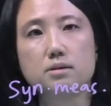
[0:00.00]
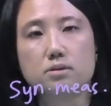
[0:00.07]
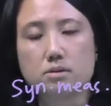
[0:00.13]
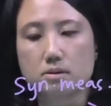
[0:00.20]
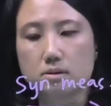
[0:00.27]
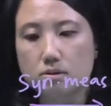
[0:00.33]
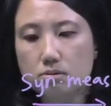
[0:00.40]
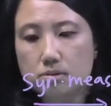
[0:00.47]

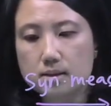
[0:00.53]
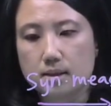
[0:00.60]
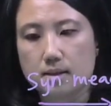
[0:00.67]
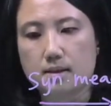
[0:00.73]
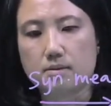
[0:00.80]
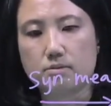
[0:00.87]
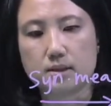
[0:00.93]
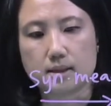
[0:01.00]
introduce
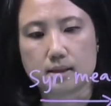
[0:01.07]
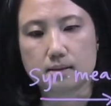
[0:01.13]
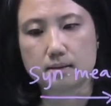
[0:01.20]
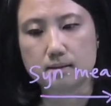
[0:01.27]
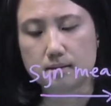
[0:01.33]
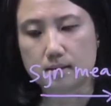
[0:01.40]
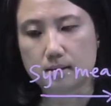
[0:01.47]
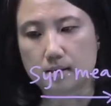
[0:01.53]
any
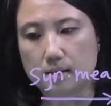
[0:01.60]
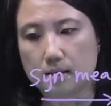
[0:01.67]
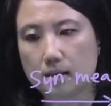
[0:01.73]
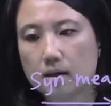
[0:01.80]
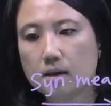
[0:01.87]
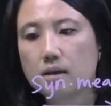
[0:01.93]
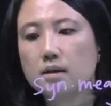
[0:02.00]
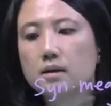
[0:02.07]
redundancy.
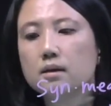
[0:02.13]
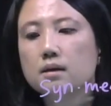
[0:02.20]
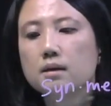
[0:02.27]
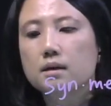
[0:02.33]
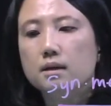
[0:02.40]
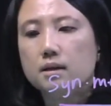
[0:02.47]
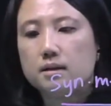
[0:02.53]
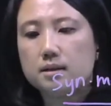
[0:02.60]

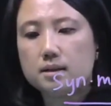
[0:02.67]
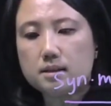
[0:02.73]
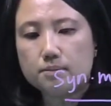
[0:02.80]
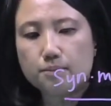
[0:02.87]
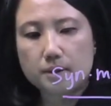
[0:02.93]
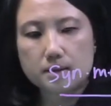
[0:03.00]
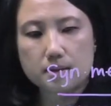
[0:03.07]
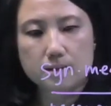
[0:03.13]
This
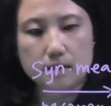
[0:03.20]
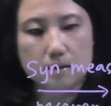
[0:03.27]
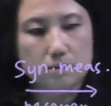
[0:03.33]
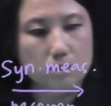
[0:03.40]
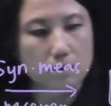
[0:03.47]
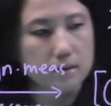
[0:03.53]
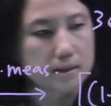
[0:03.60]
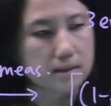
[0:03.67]
particular
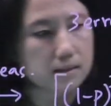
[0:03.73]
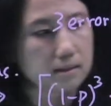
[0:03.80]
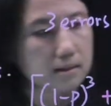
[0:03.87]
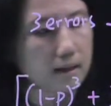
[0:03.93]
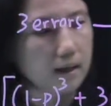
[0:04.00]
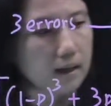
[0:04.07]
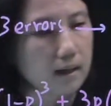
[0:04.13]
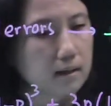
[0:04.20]
noise
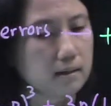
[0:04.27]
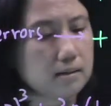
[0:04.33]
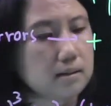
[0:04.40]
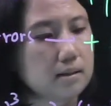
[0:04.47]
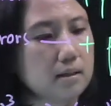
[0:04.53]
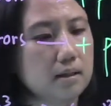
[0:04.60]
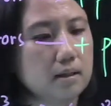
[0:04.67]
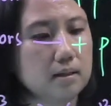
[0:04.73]
state,
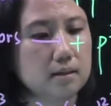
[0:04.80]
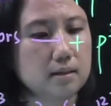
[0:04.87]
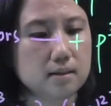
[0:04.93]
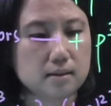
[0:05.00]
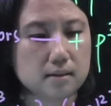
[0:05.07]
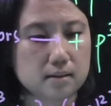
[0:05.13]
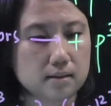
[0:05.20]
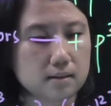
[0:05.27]

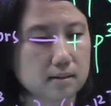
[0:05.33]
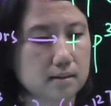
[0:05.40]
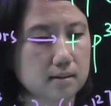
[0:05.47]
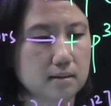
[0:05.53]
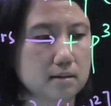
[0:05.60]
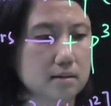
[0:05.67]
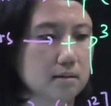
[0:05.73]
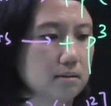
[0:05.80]
this is
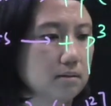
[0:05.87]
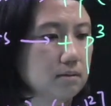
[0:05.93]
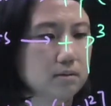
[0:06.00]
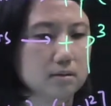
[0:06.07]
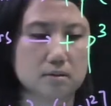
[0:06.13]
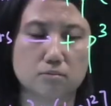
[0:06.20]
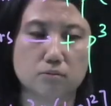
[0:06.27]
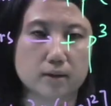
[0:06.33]

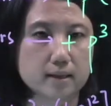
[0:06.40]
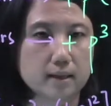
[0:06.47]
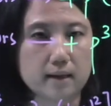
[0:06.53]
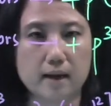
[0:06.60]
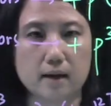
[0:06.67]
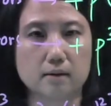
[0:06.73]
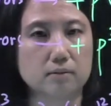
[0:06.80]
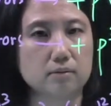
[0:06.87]
what I
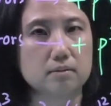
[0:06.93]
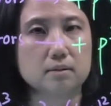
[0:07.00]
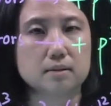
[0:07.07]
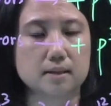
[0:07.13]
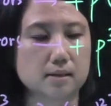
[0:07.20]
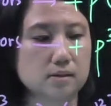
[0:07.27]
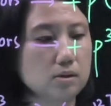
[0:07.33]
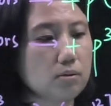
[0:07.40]
have.
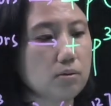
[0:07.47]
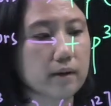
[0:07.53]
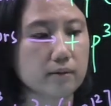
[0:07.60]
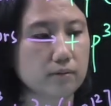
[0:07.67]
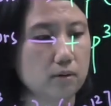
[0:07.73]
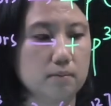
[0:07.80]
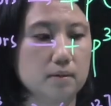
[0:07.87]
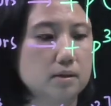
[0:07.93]
There's no way
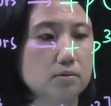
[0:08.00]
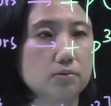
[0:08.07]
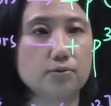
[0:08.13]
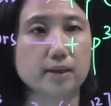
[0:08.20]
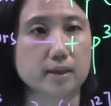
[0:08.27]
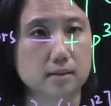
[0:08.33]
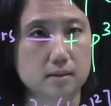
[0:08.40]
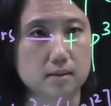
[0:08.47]
for me to
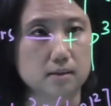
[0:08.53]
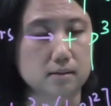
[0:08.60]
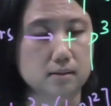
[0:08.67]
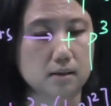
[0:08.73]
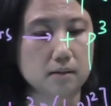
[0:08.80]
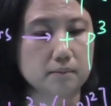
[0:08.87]
fix this.